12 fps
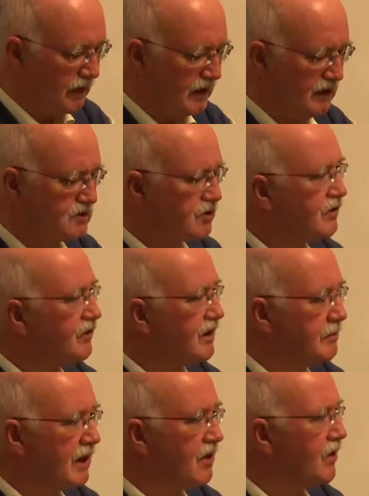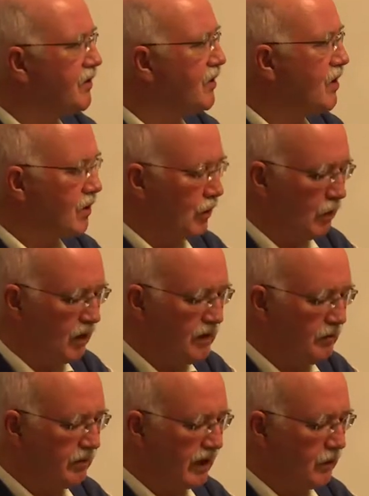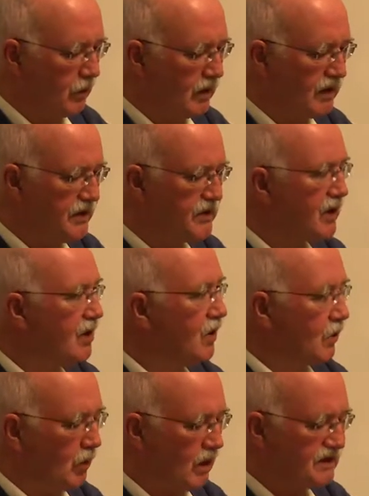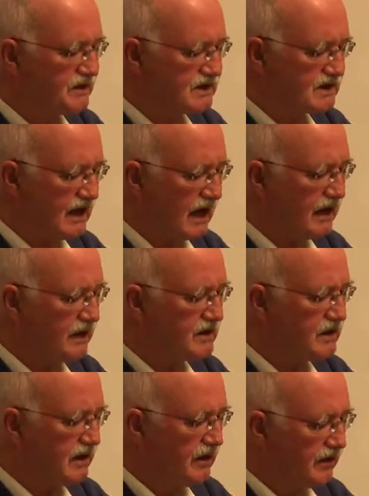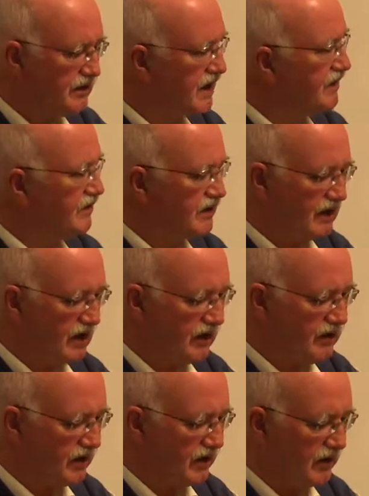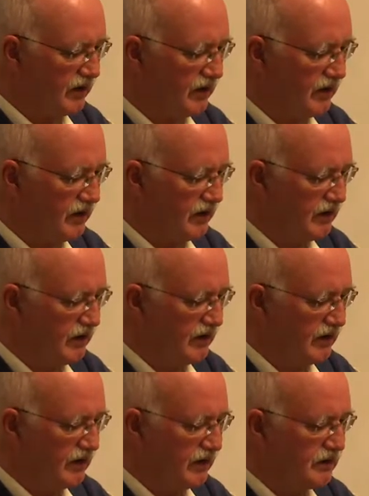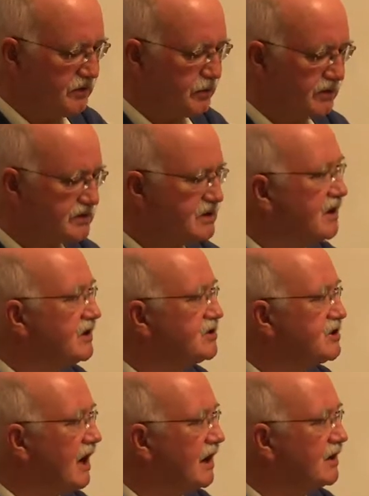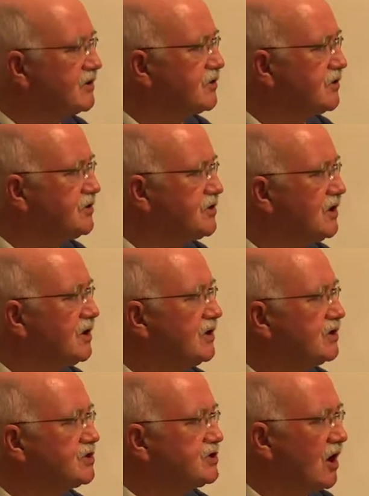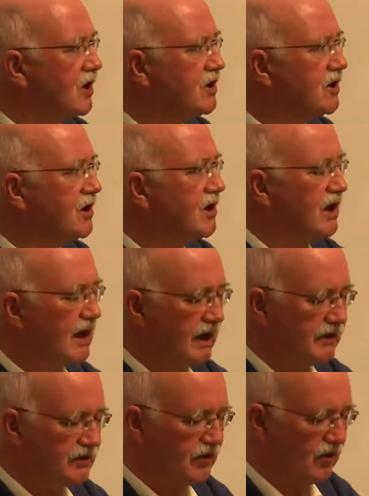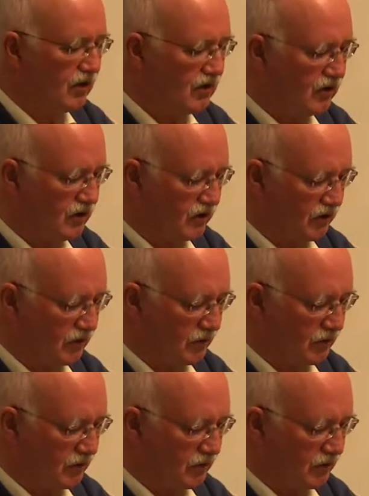He took them on one by one, one side, then the other. It was childhood, shock, and awe.